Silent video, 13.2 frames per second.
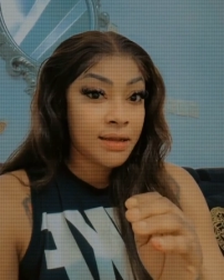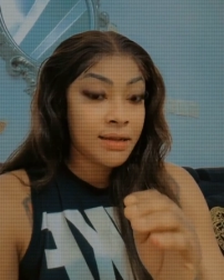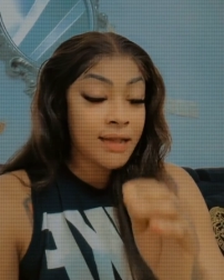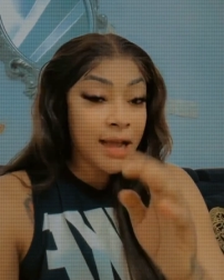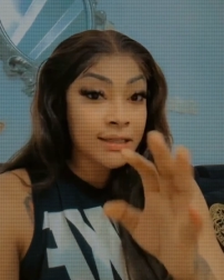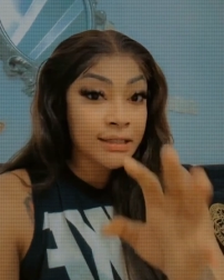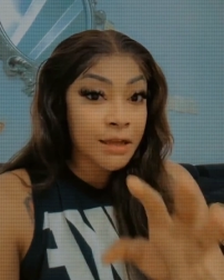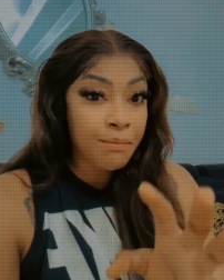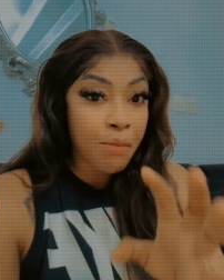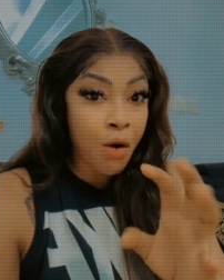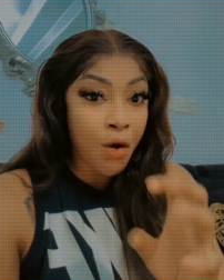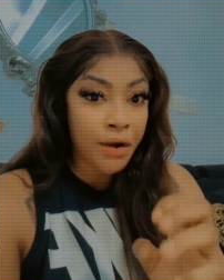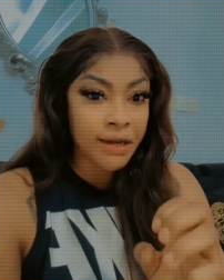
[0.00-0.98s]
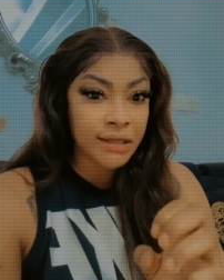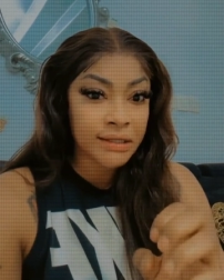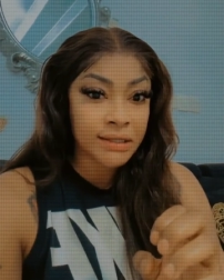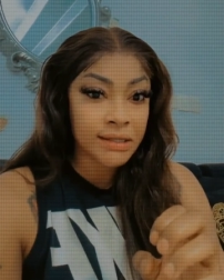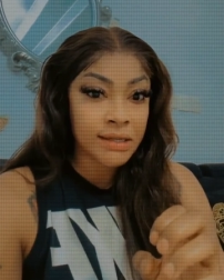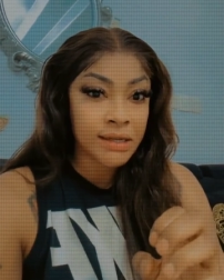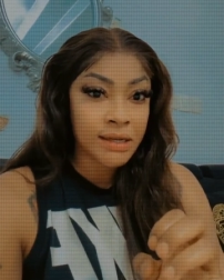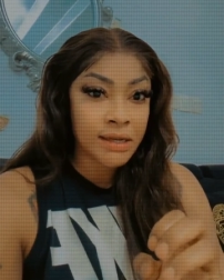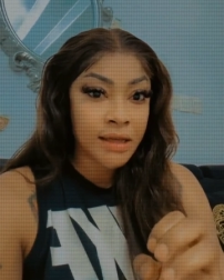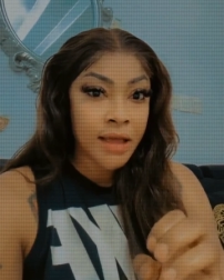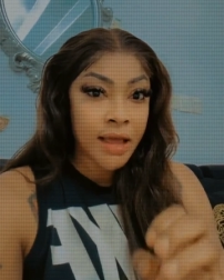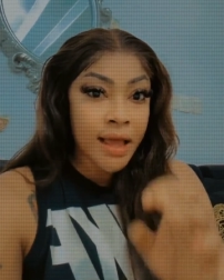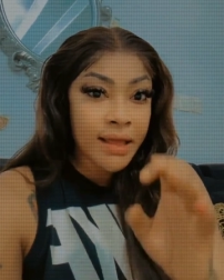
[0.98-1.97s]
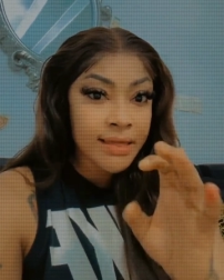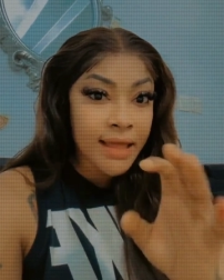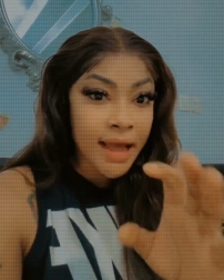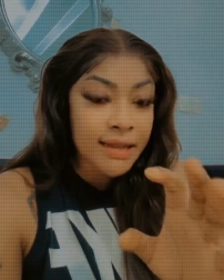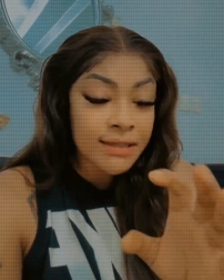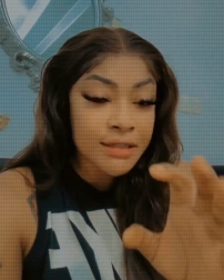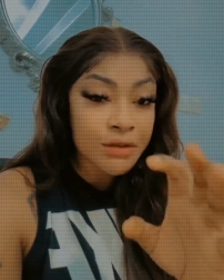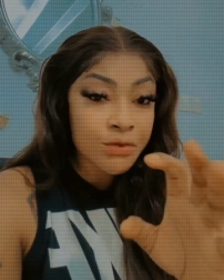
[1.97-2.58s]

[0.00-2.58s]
That's the point. And that is the